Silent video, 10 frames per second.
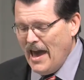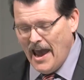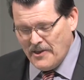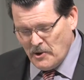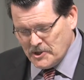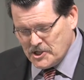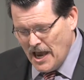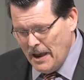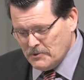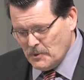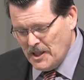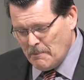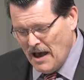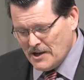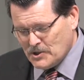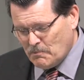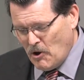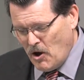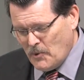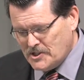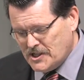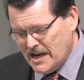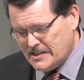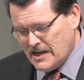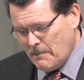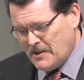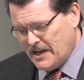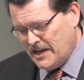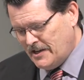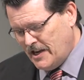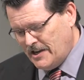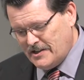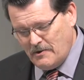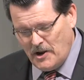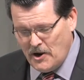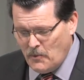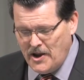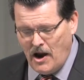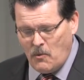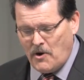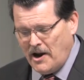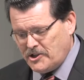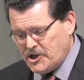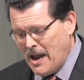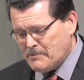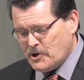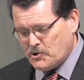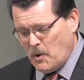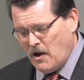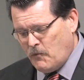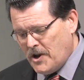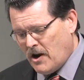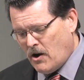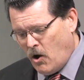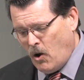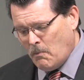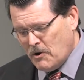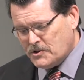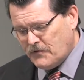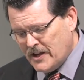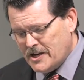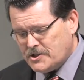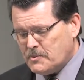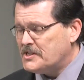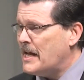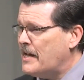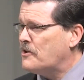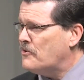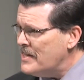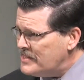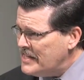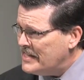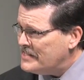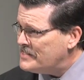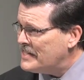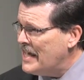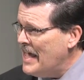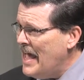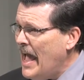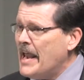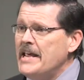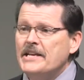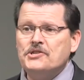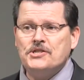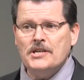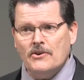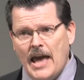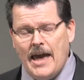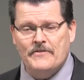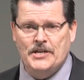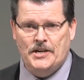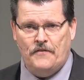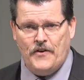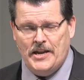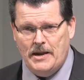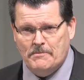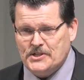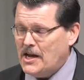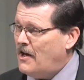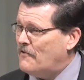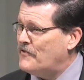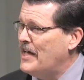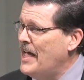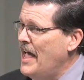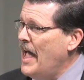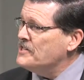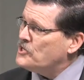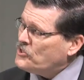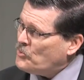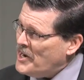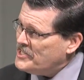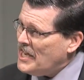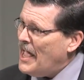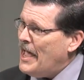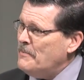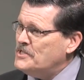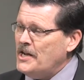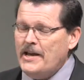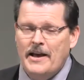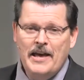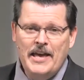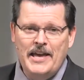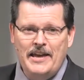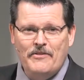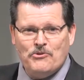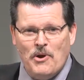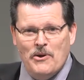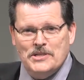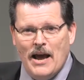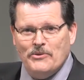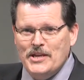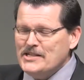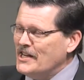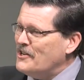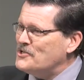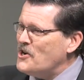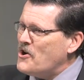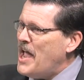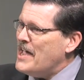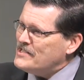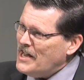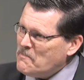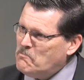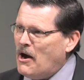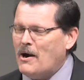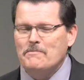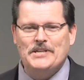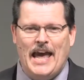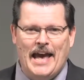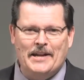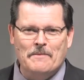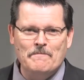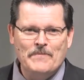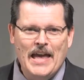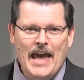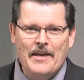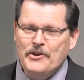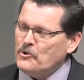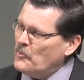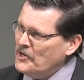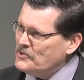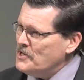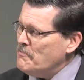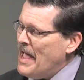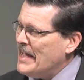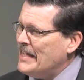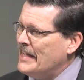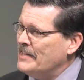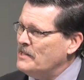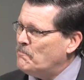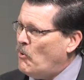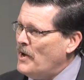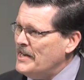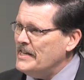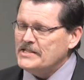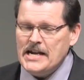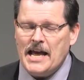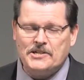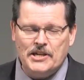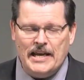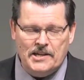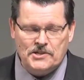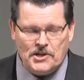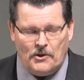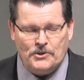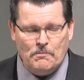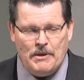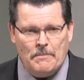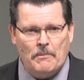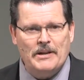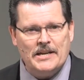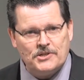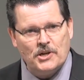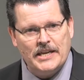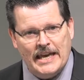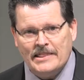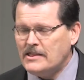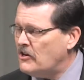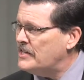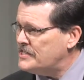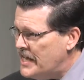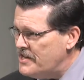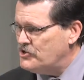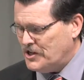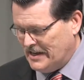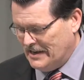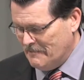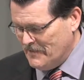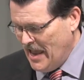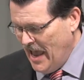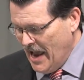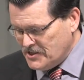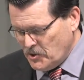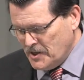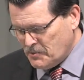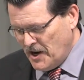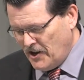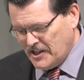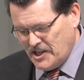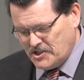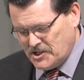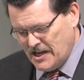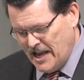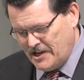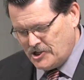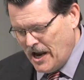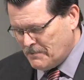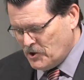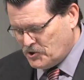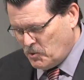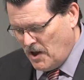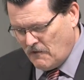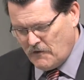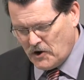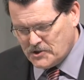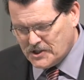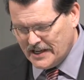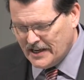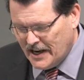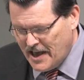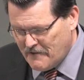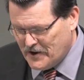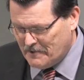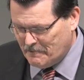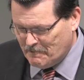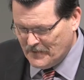And there was times when the Apostle Paul would say something, and he, he here we are, we're at chapter 12, we are almost finished with Second Corinthians. And he is still having to defend himself. And so three times he, he throws out these little sarcastic barbs at them and then reels it back in. The point is not to insult the people, but is to get their attention. And so as we look at this tonight, chapter 12, verse 11.